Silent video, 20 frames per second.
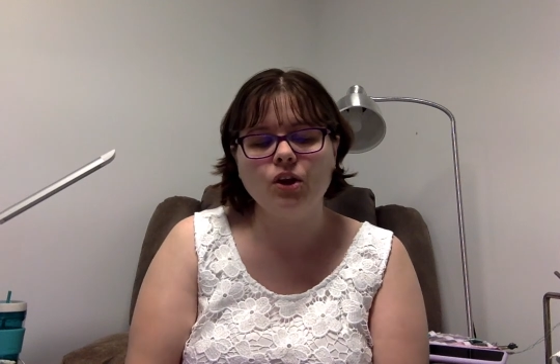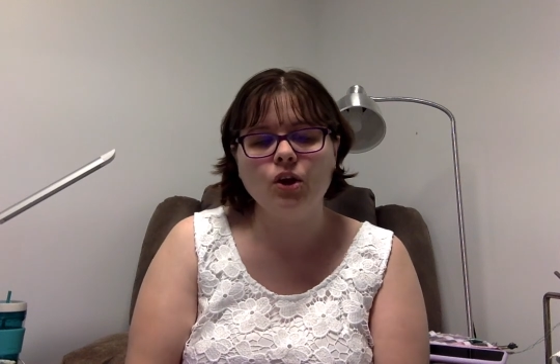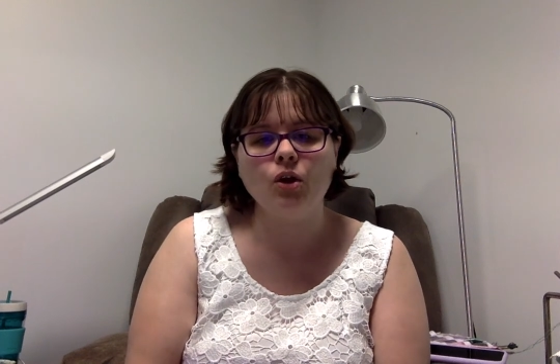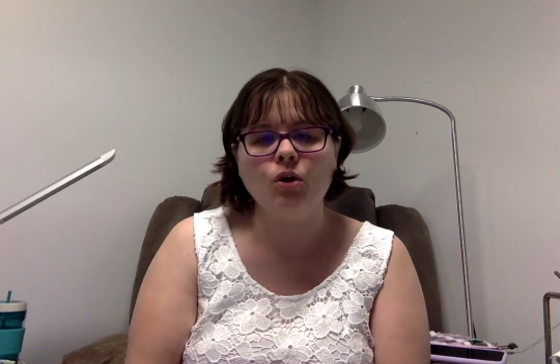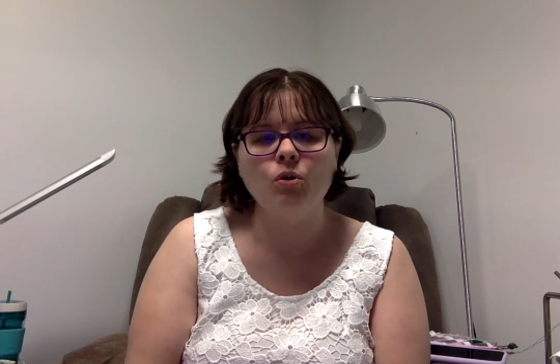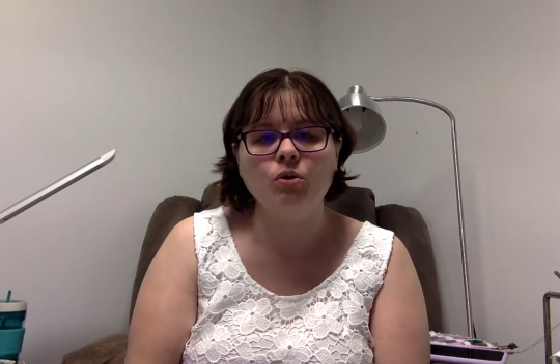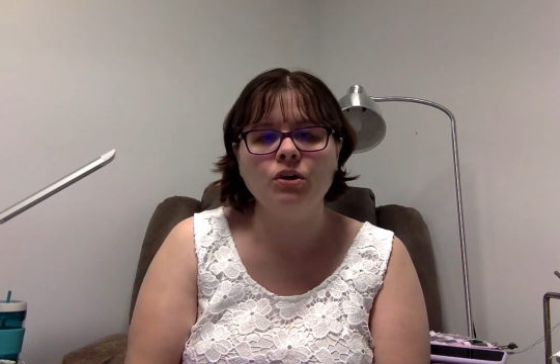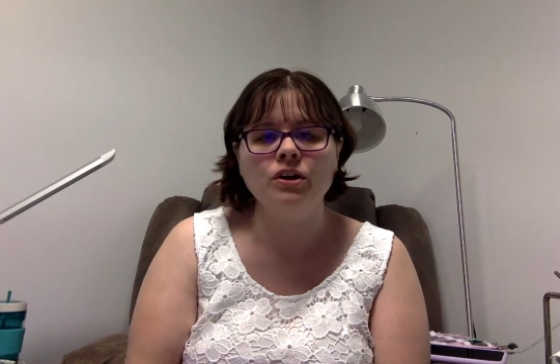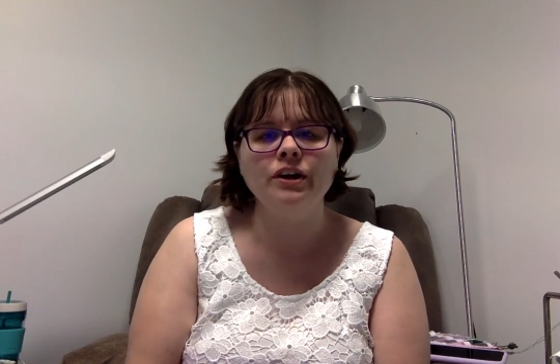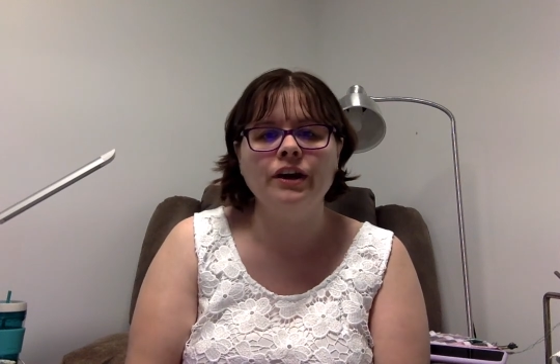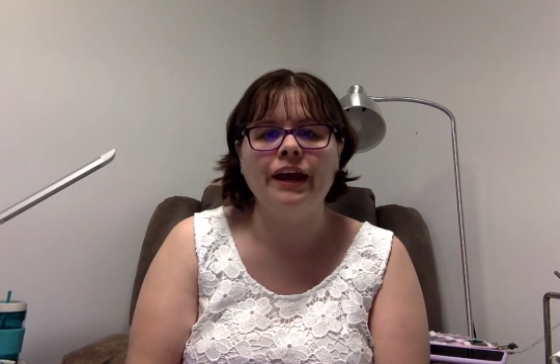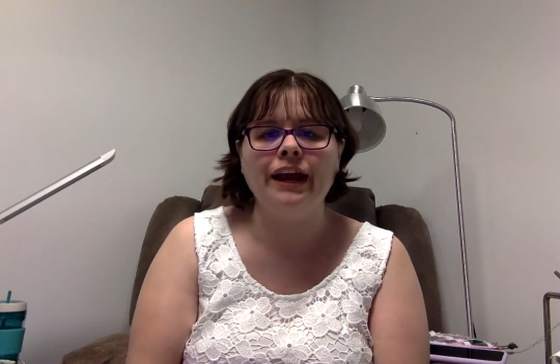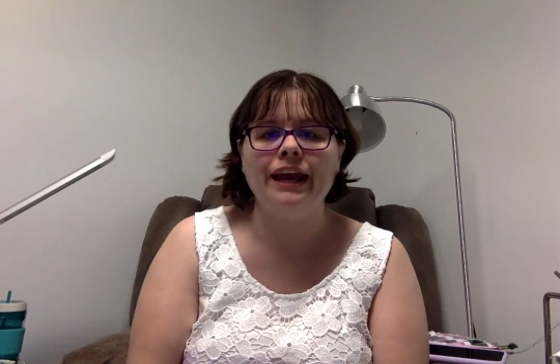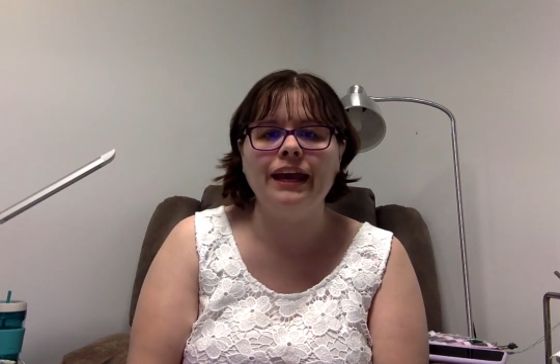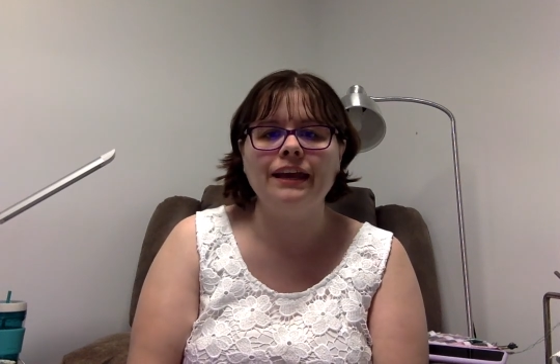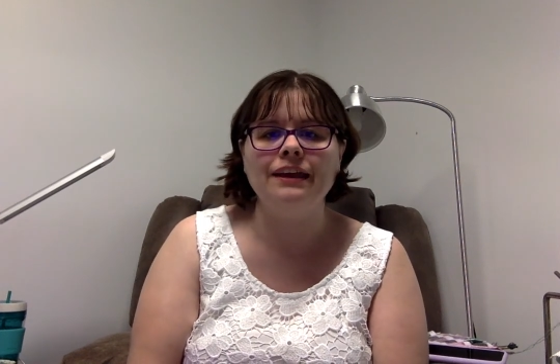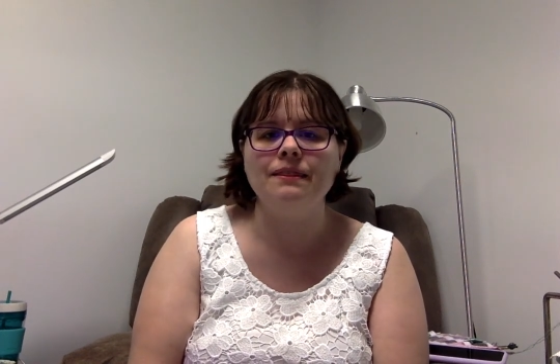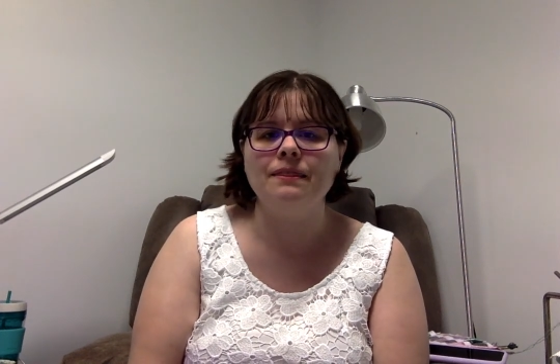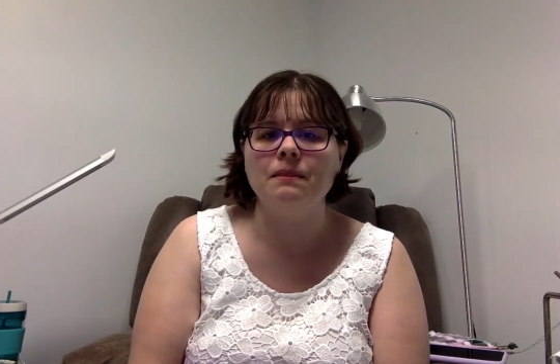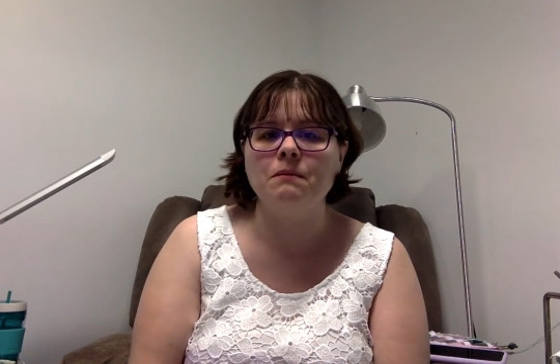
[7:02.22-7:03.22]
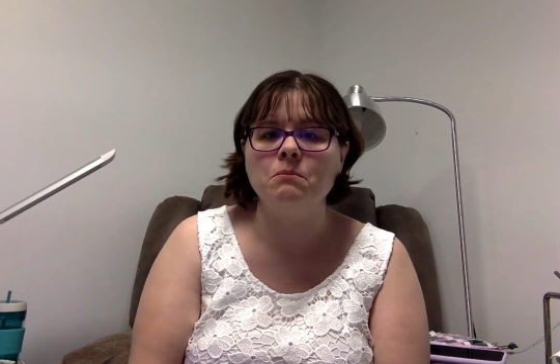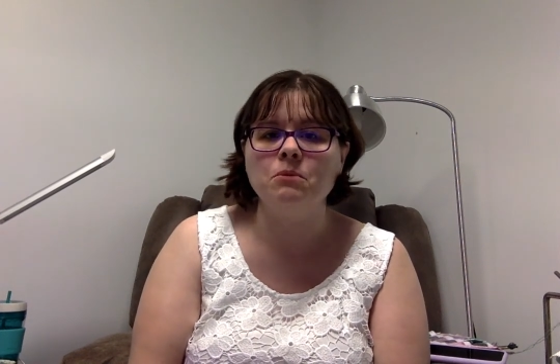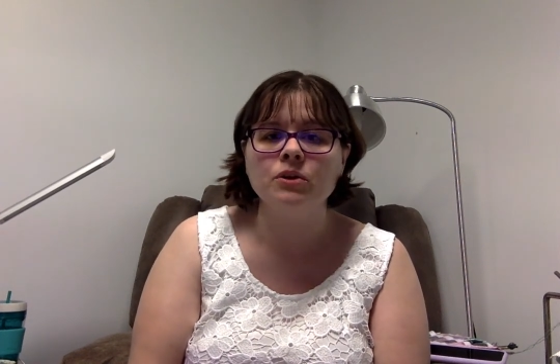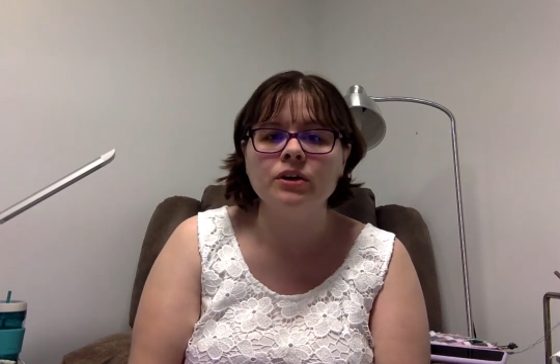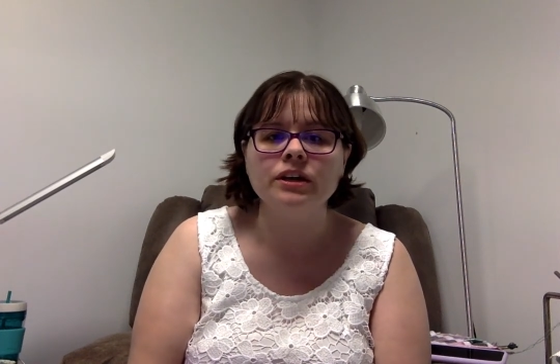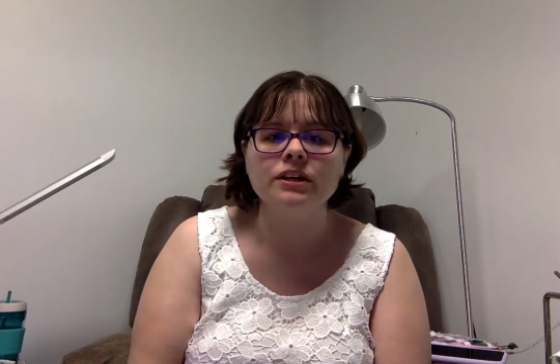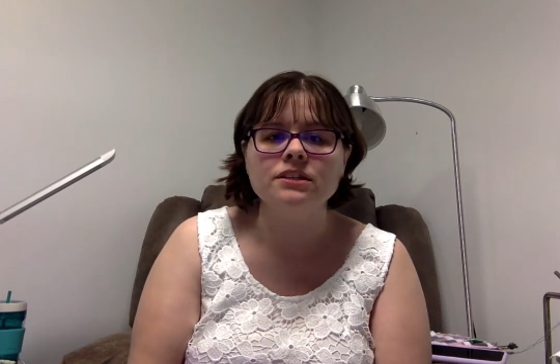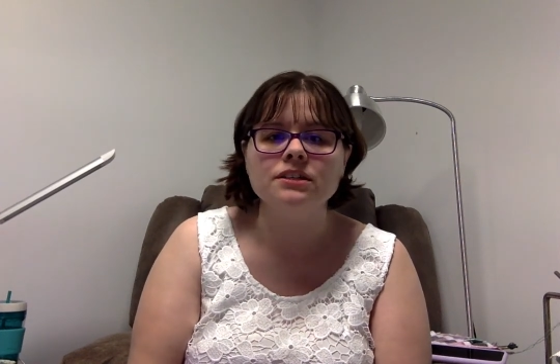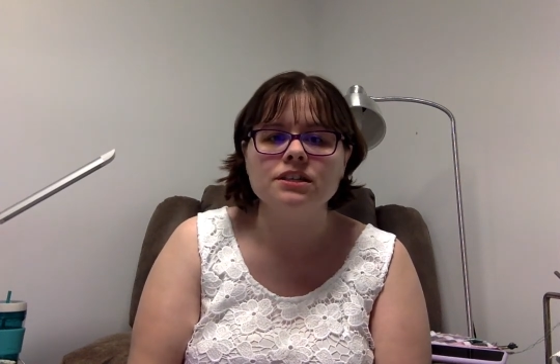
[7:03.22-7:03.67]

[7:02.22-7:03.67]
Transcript: 7:45 in the morning,